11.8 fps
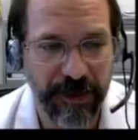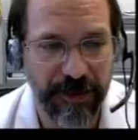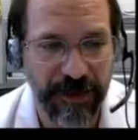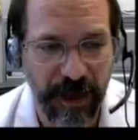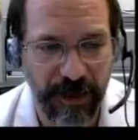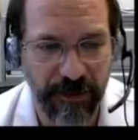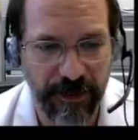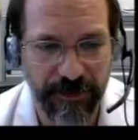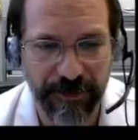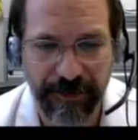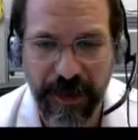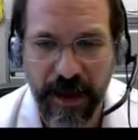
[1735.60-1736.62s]
Pretty
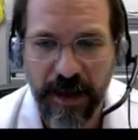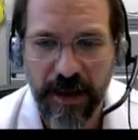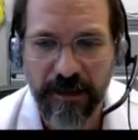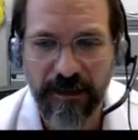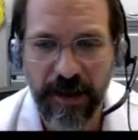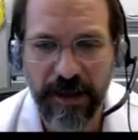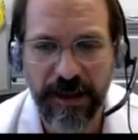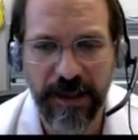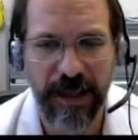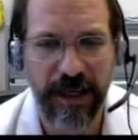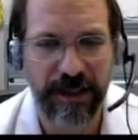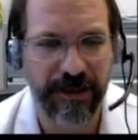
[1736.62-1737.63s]
staggering. Very
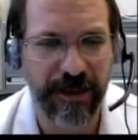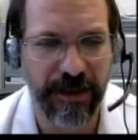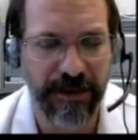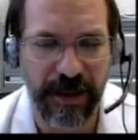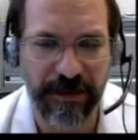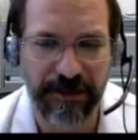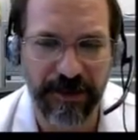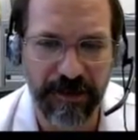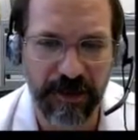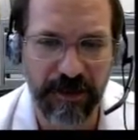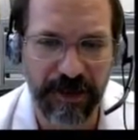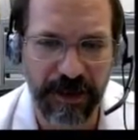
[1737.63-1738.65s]
little oxygen is actually
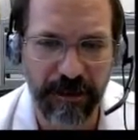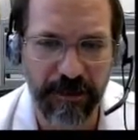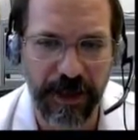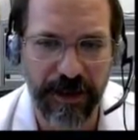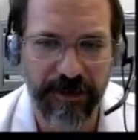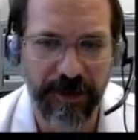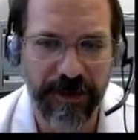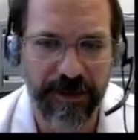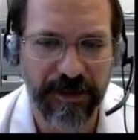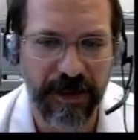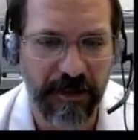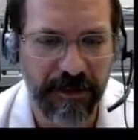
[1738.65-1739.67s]
dissolved in the plasma
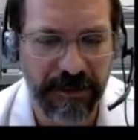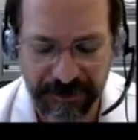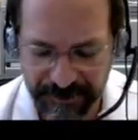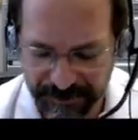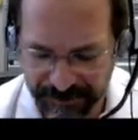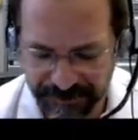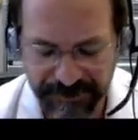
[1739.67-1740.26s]
itself.